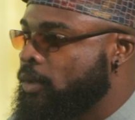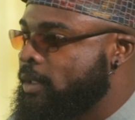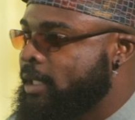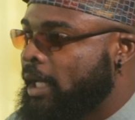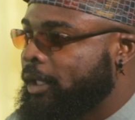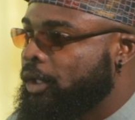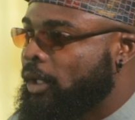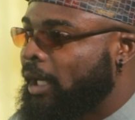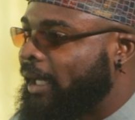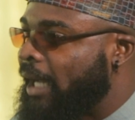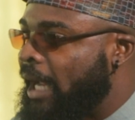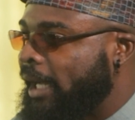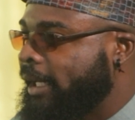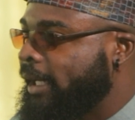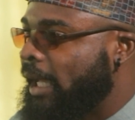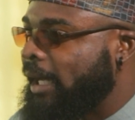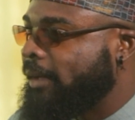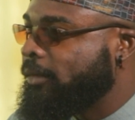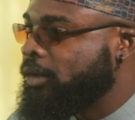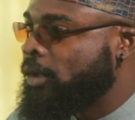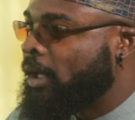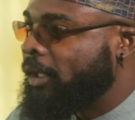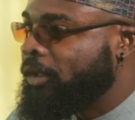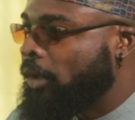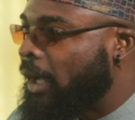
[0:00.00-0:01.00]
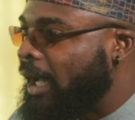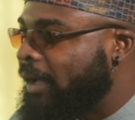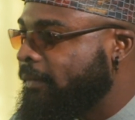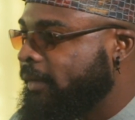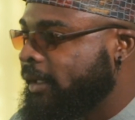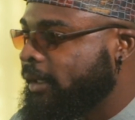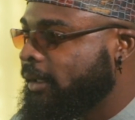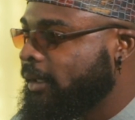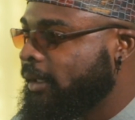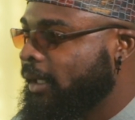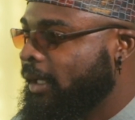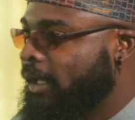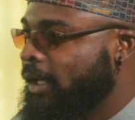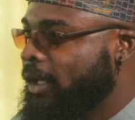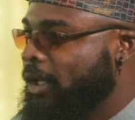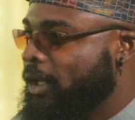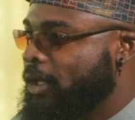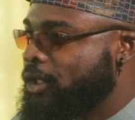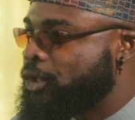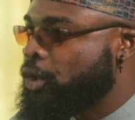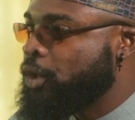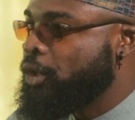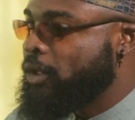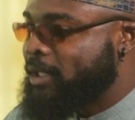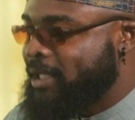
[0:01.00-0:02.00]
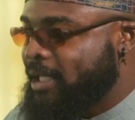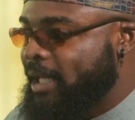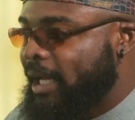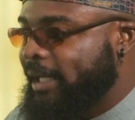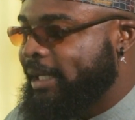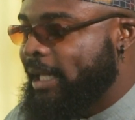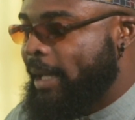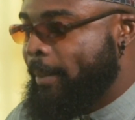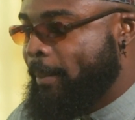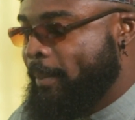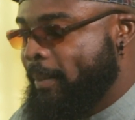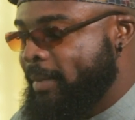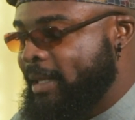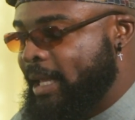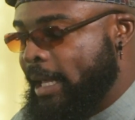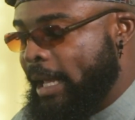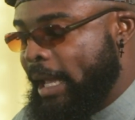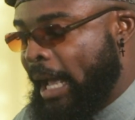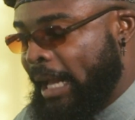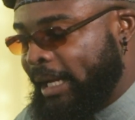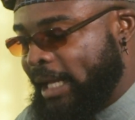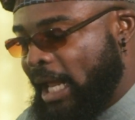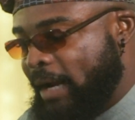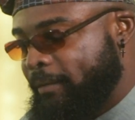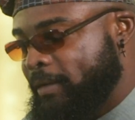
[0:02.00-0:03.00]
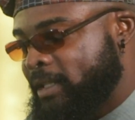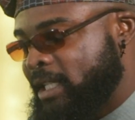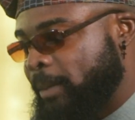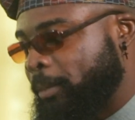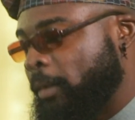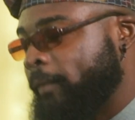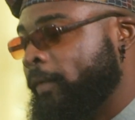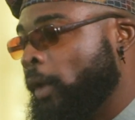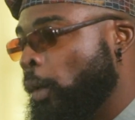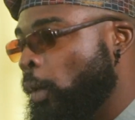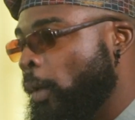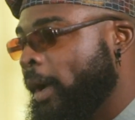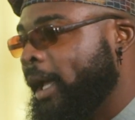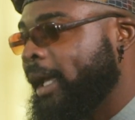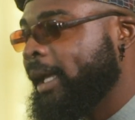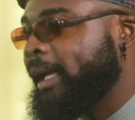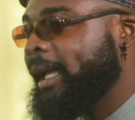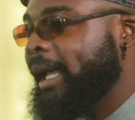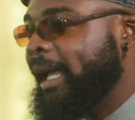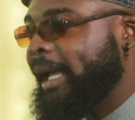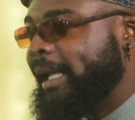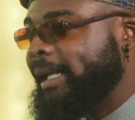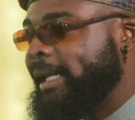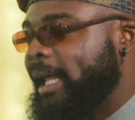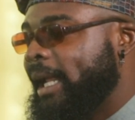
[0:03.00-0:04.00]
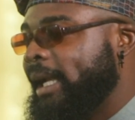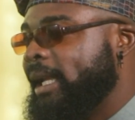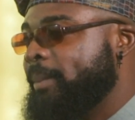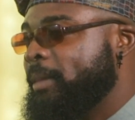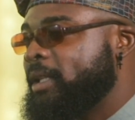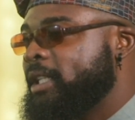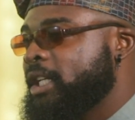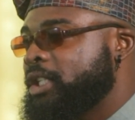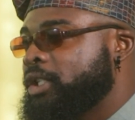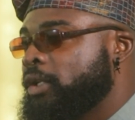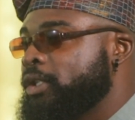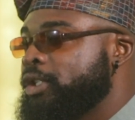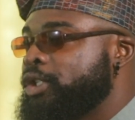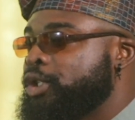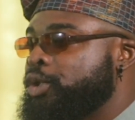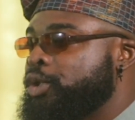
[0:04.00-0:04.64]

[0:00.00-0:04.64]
user. You cannot have it. So you see that at every step of the way there are limitations